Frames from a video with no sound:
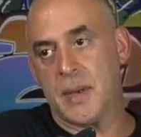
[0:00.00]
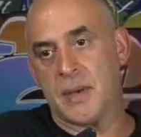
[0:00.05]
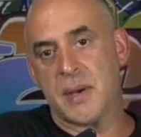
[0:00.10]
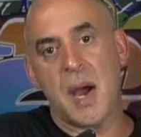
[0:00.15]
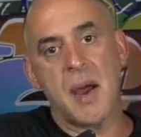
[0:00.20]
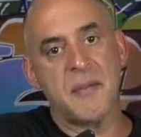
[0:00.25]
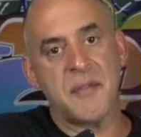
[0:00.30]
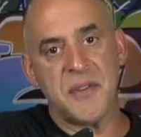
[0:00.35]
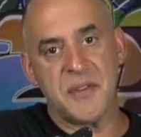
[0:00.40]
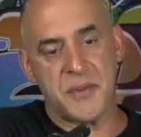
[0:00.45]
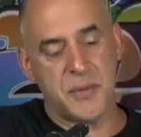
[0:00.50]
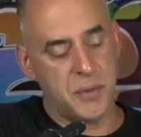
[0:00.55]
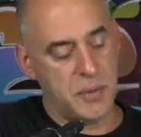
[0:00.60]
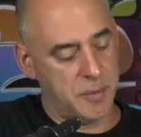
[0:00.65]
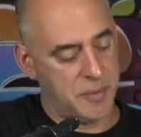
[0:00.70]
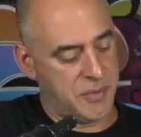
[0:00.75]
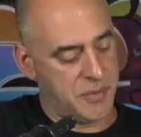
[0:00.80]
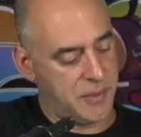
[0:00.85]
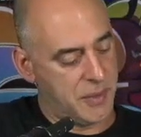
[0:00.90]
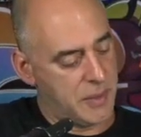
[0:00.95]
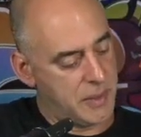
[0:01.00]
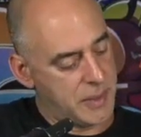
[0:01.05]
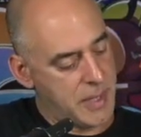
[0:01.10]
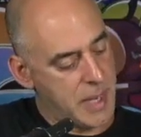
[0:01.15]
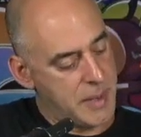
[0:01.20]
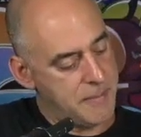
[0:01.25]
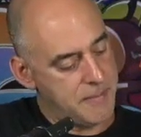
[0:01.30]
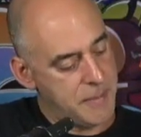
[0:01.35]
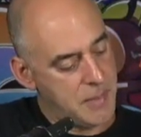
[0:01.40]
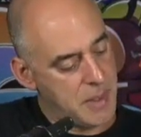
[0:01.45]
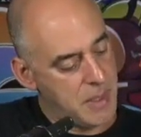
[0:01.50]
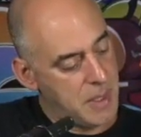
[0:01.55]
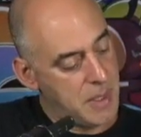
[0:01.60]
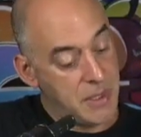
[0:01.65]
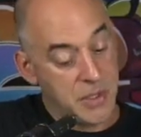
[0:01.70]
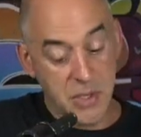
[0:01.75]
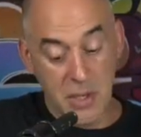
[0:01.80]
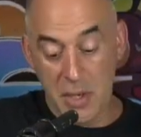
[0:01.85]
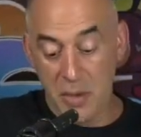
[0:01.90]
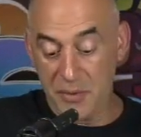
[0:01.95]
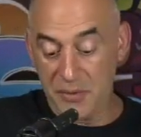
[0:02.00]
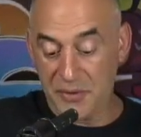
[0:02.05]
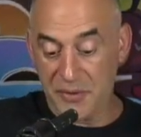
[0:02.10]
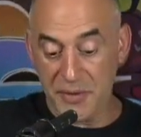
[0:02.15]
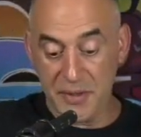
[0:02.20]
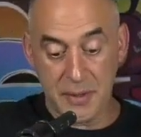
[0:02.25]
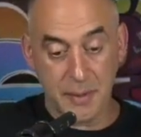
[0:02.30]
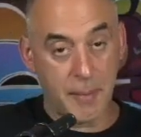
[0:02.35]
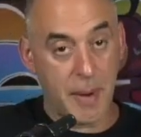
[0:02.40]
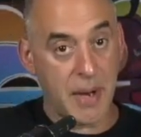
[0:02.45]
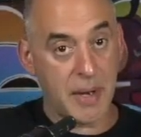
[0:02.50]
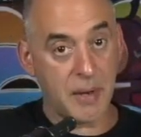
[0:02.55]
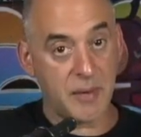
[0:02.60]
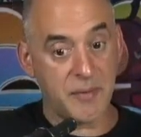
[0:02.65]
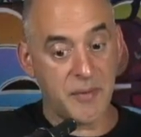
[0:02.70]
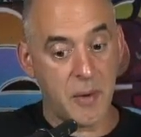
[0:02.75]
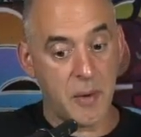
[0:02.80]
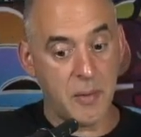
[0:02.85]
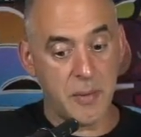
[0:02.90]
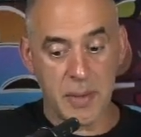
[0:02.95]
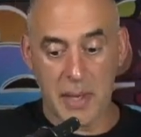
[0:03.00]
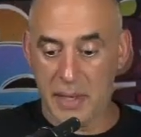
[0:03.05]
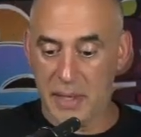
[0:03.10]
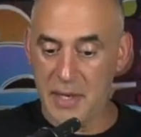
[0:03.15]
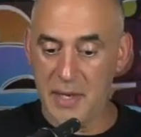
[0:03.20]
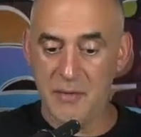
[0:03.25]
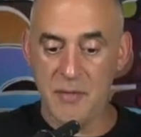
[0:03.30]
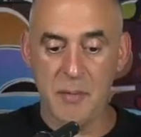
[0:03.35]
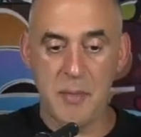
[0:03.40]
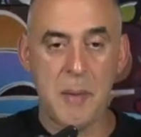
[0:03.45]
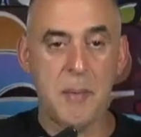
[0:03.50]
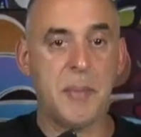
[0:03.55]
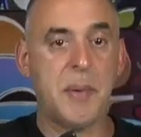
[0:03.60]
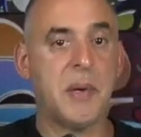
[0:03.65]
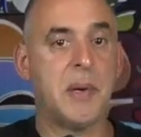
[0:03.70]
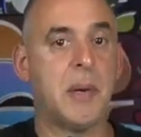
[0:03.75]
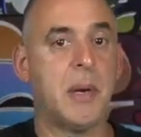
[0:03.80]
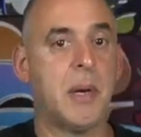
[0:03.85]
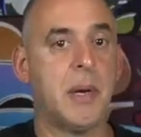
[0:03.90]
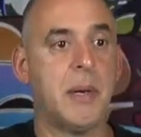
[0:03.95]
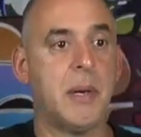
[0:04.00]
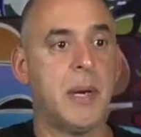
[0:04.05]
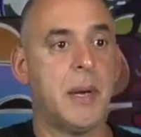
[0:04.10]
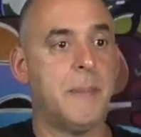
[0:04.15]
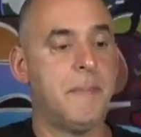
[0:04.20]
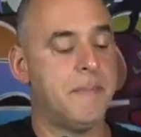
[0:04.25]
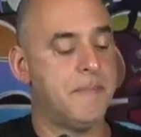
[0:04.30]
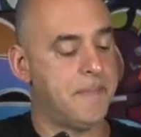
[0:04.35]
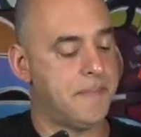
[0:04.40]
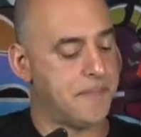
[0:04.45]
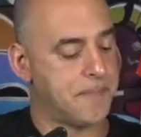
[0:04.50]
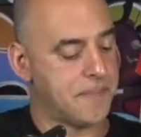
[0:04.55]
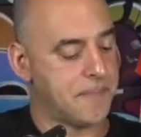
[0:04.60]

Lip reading: conference rooms, okay? You don't see the microphone. They can even be put on,